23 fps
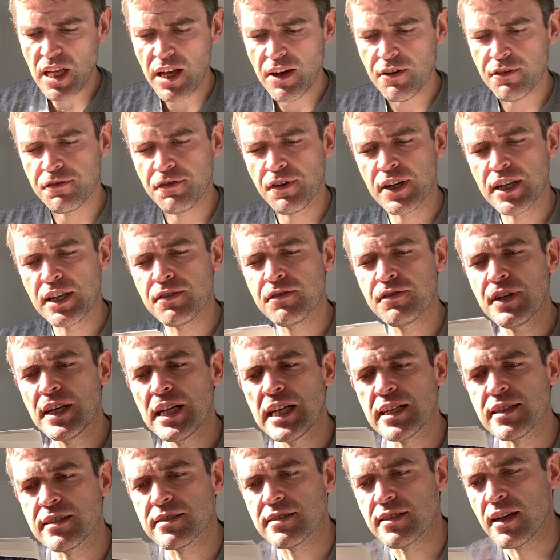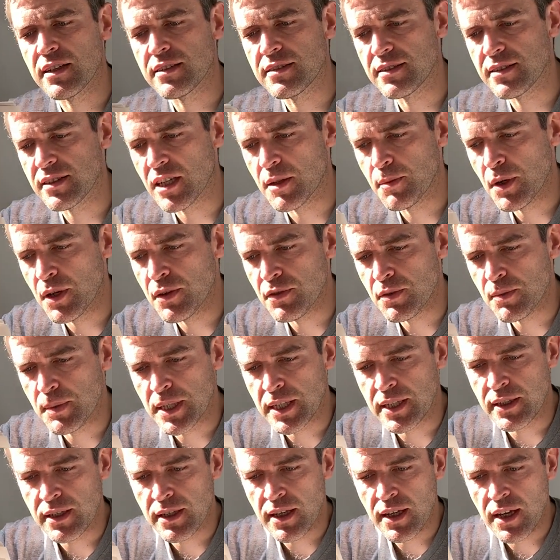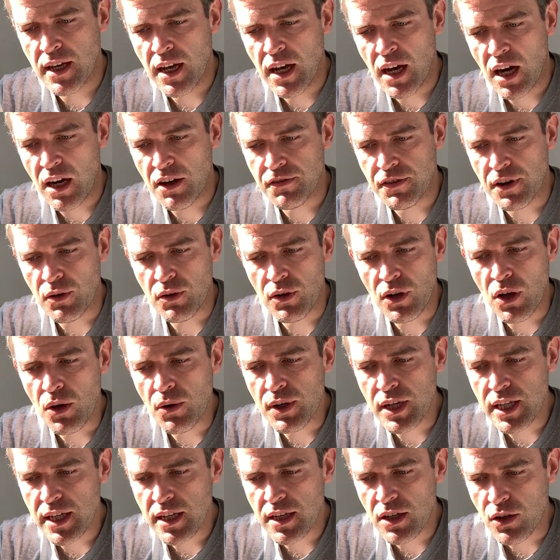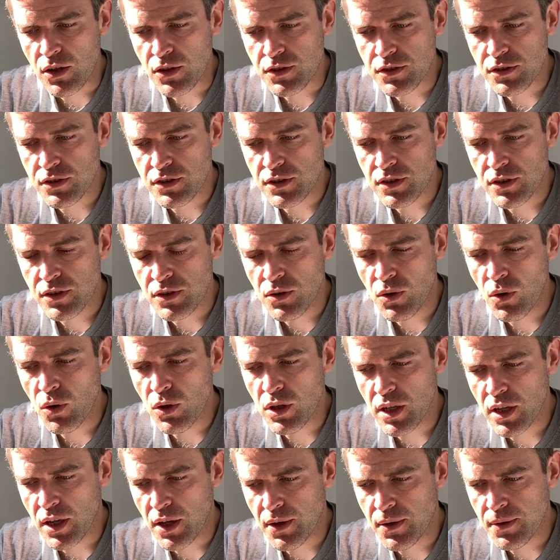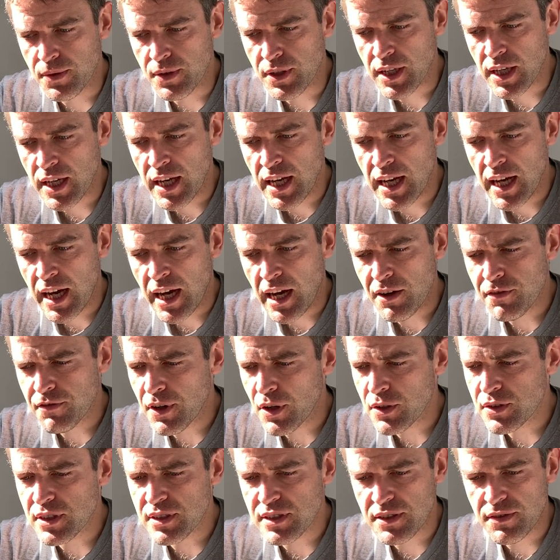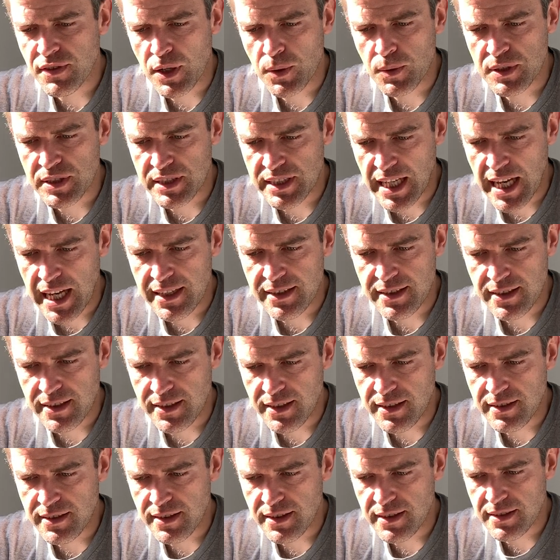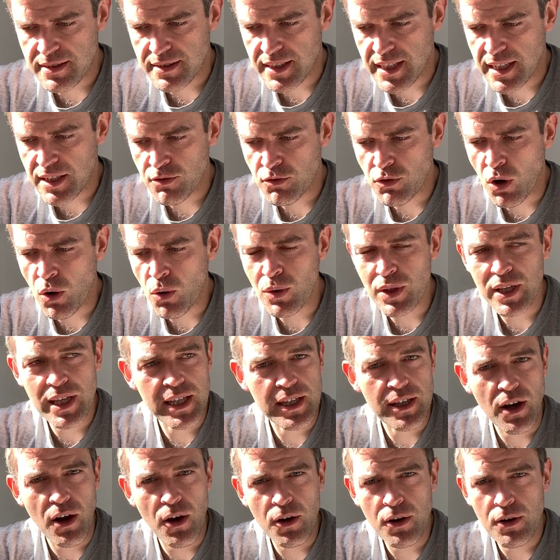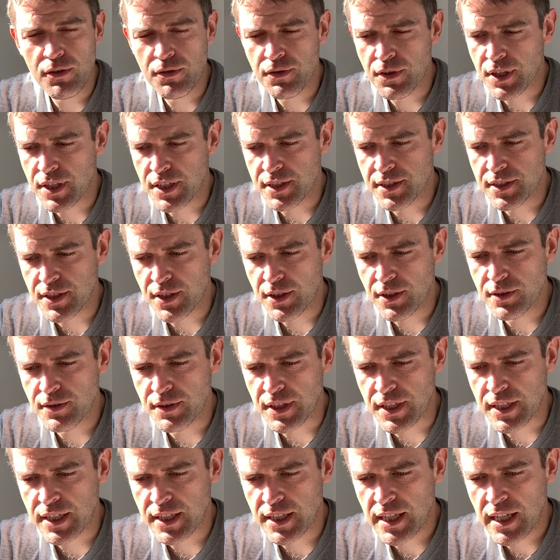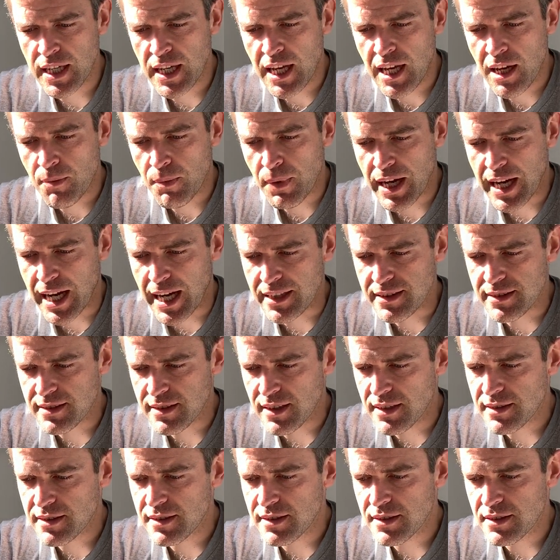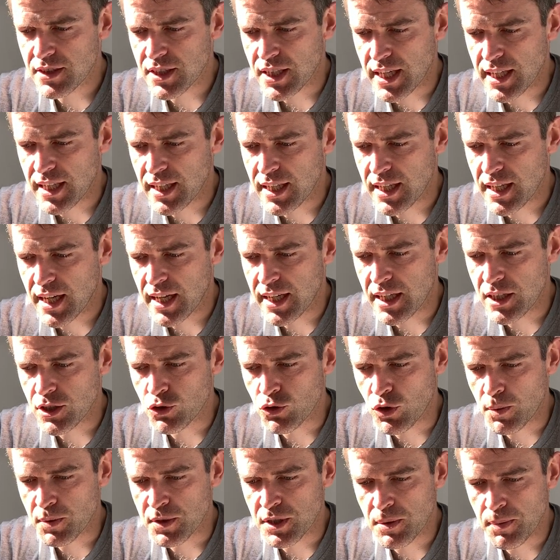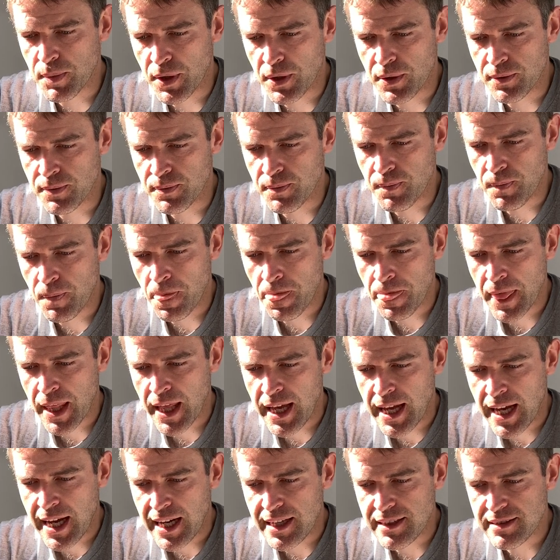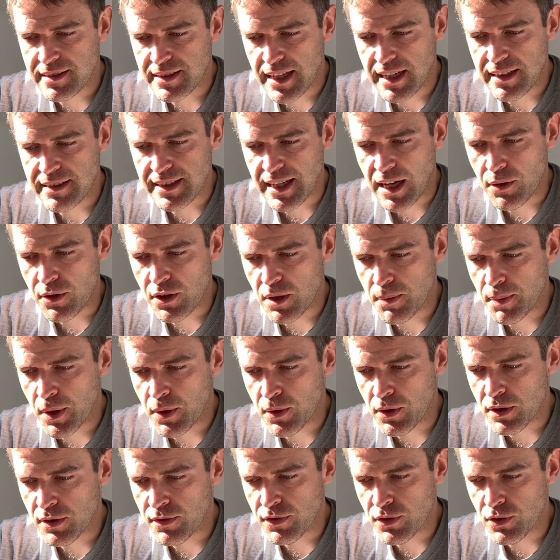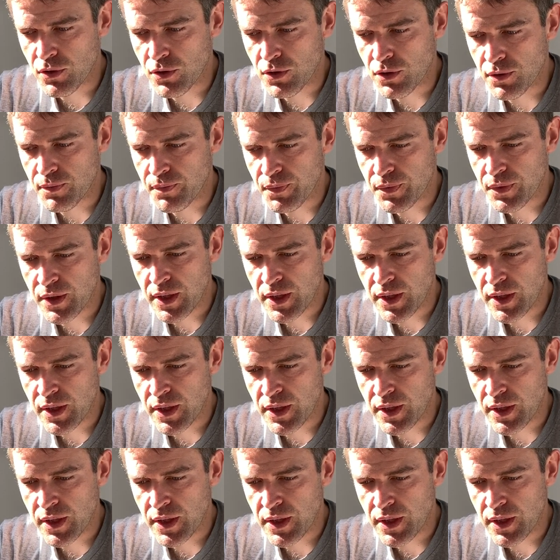A funny feeling started to come over me. I felt lonely and lost, all alone. I felt as if I was dead and under the sea, rolling over and over. My hand started to shake and I dropped the bone. I stared down at the bone on the floor.